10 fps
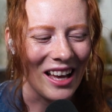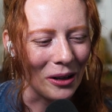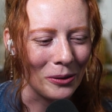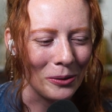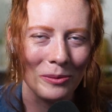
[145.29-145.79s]

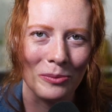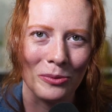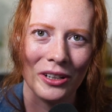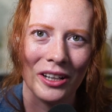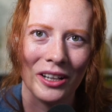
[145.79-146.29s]
Aquinnah
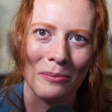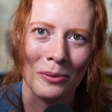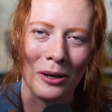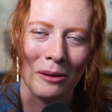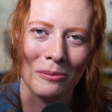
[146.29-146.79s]
Bree, a
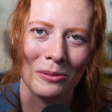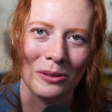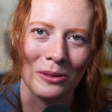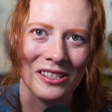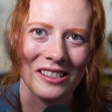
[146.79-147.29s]

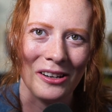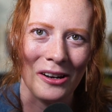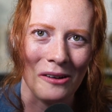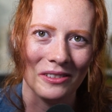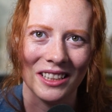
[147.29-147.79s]
published
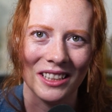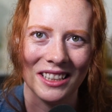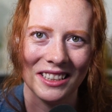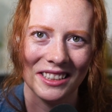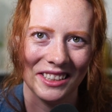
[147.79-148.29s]

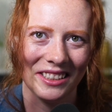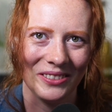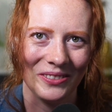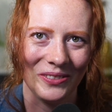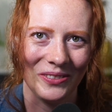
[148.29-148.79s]
novelist.
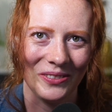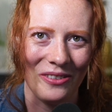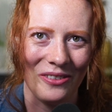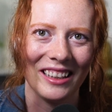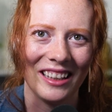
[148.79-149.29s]
We
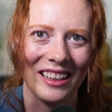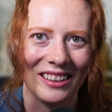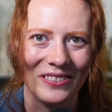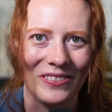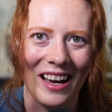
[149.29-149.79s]
finally,
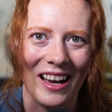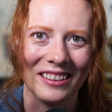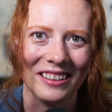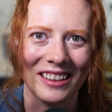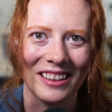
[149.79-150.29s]

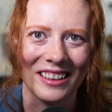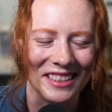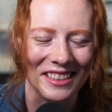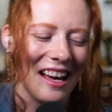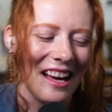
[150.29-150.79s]
finally get to
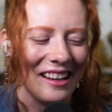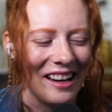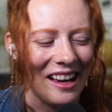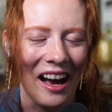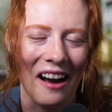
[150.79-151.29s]
say that
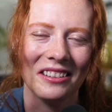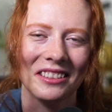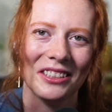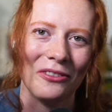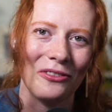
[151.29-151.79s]
now. How does
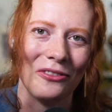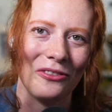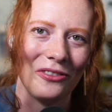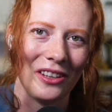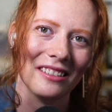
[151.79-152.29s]
it
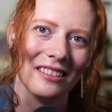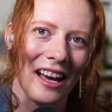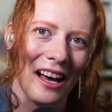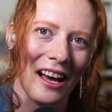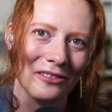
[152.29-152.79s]
feel to
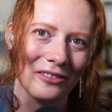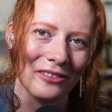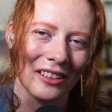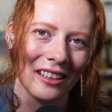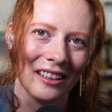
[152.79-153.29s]
have
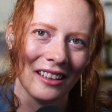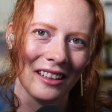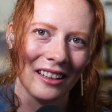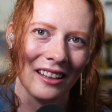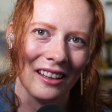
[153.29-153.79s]

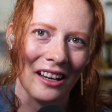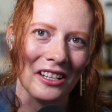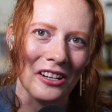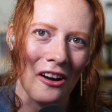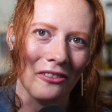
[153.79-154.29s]
a
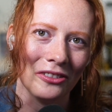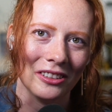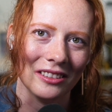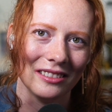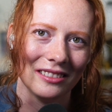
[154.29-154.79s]

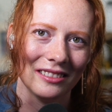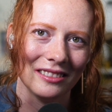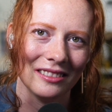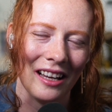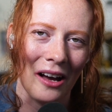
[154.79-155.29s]
novel
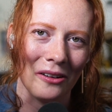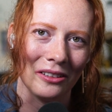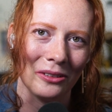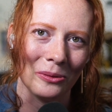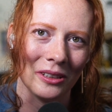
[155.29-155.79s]
out
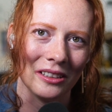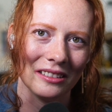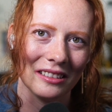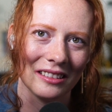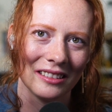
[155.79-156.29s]
in the world?